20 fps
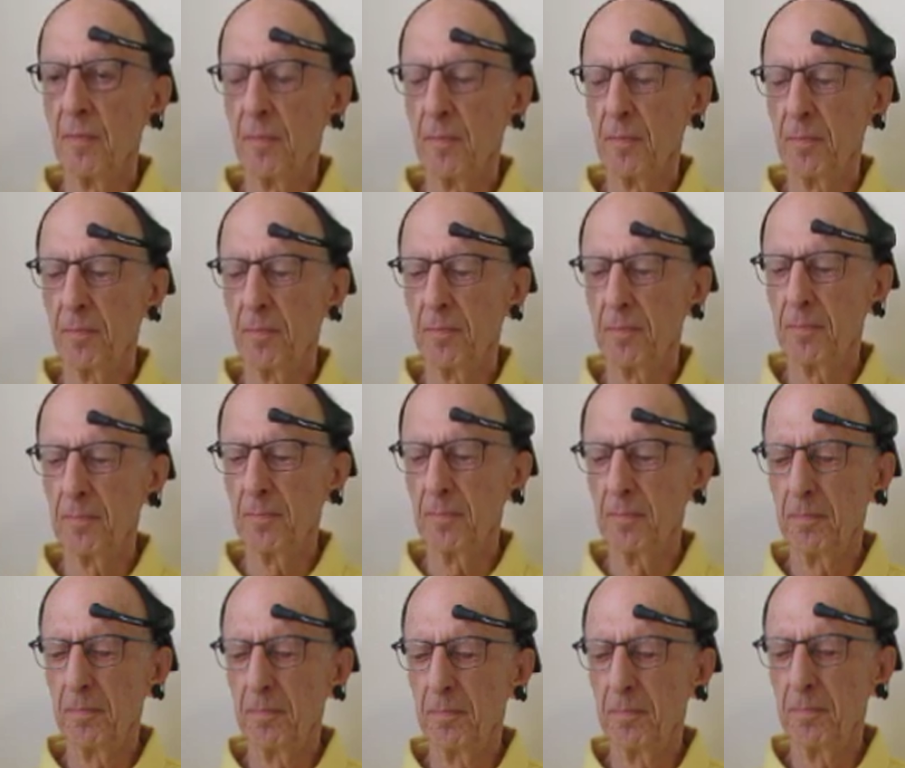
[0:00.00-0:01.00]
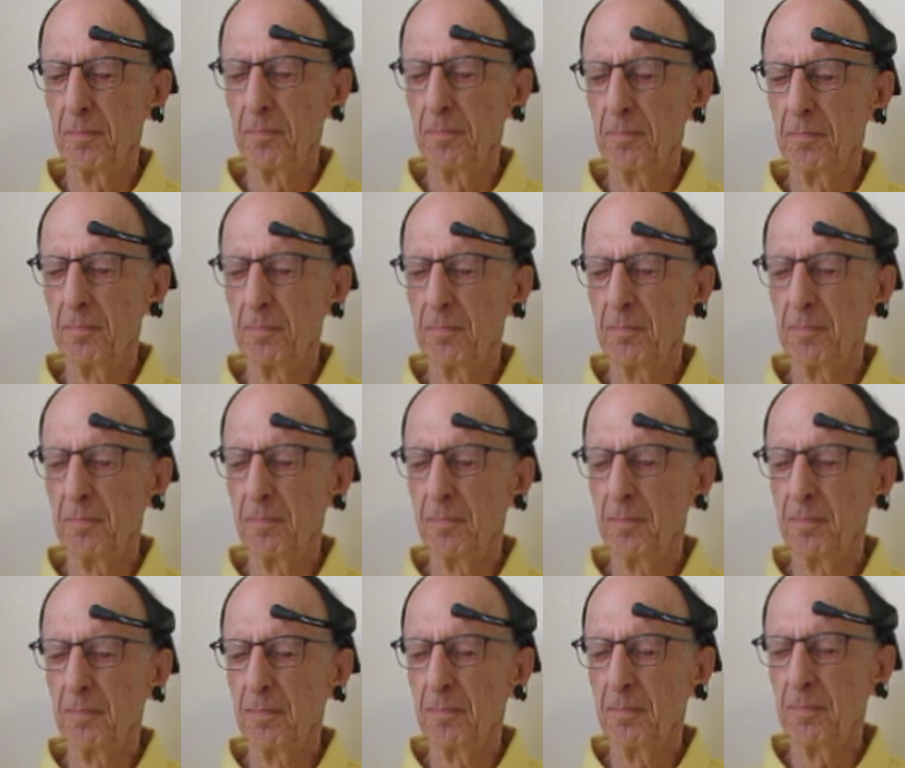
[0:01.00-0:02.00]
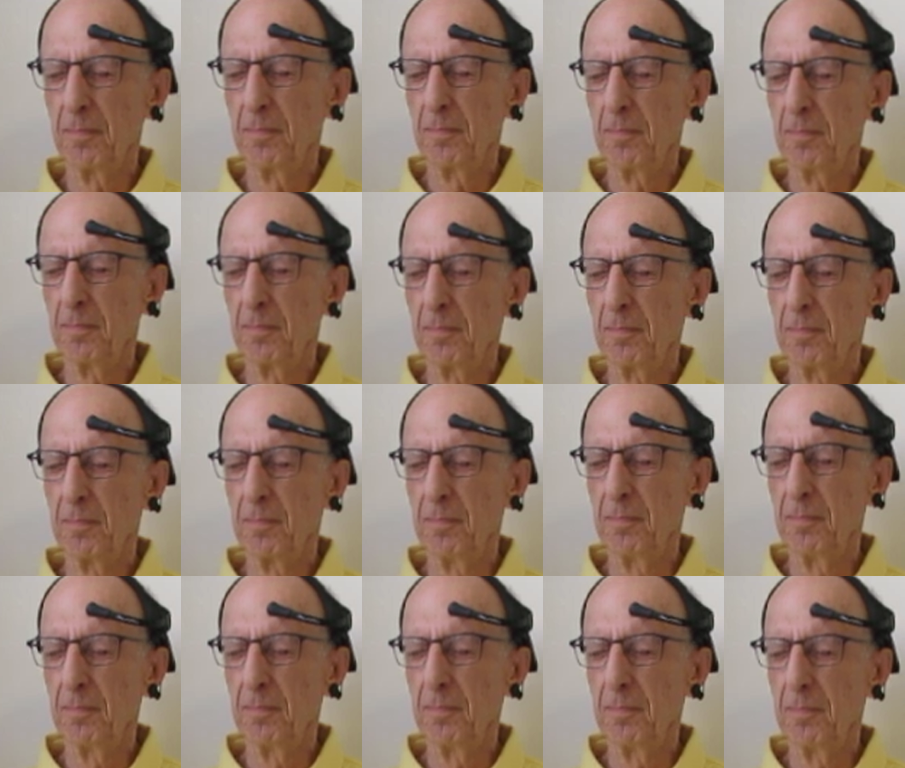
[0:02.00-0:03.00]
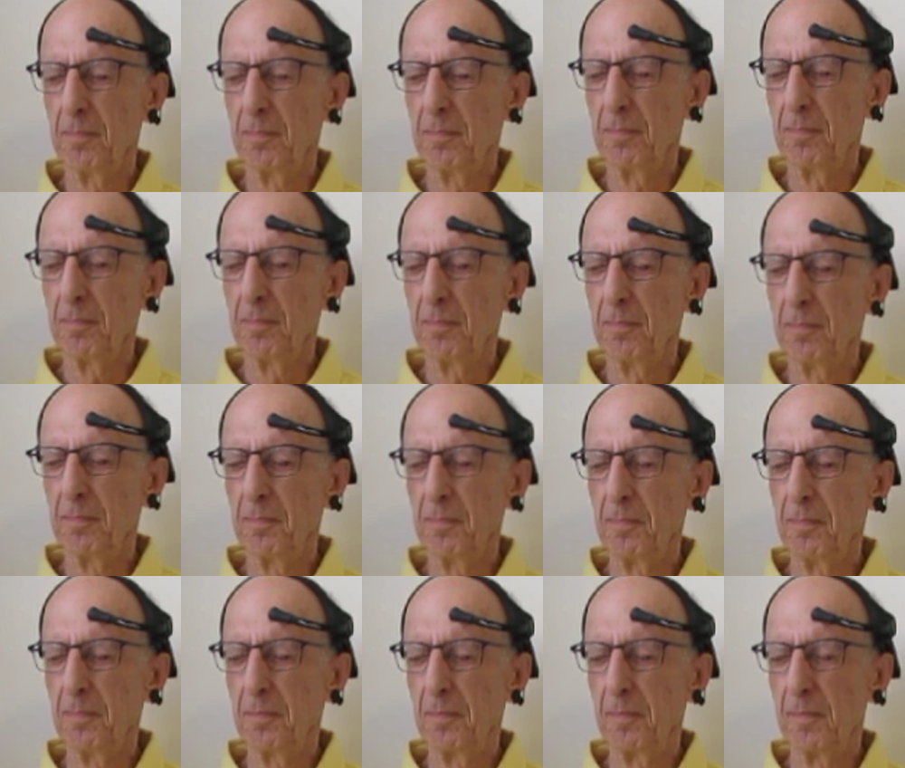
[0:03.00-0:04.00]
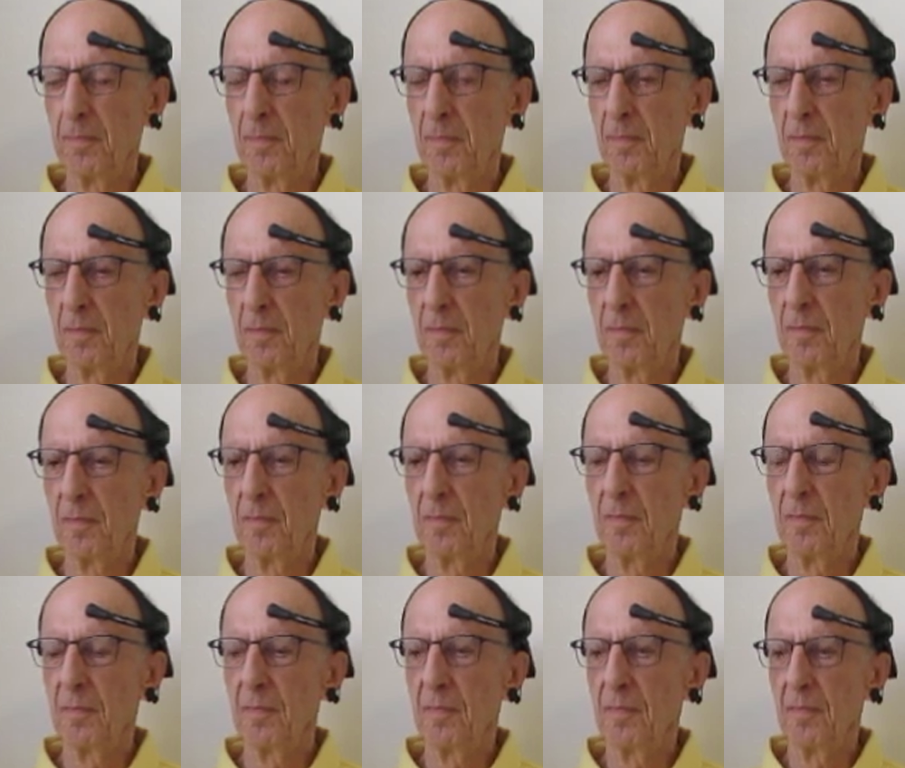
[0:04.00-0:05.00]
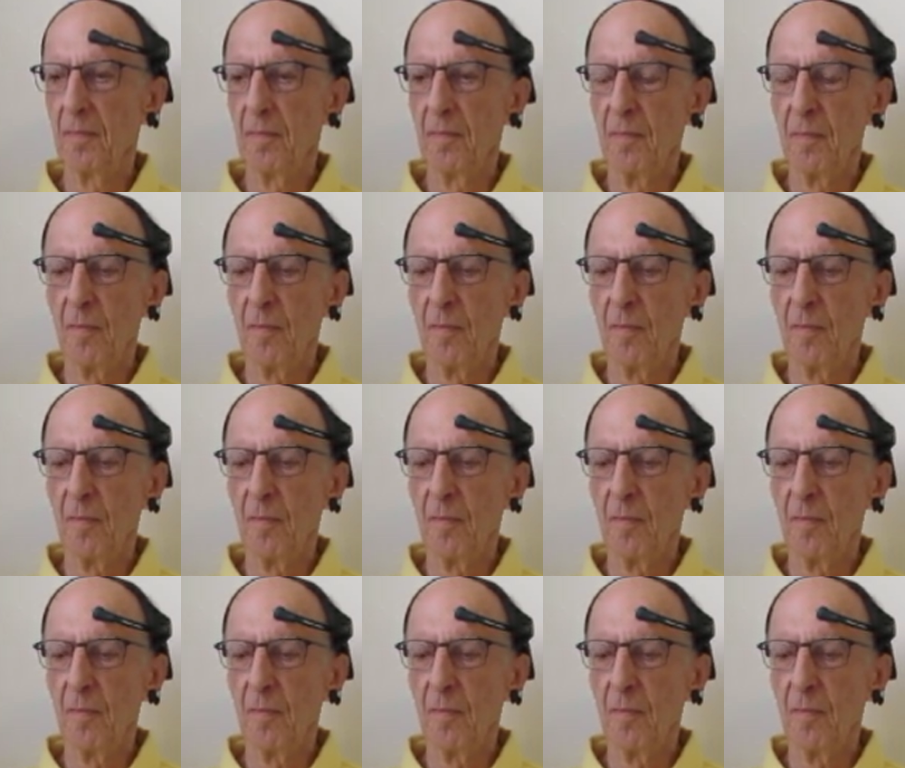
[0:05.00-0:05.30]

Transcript: Nothing is said.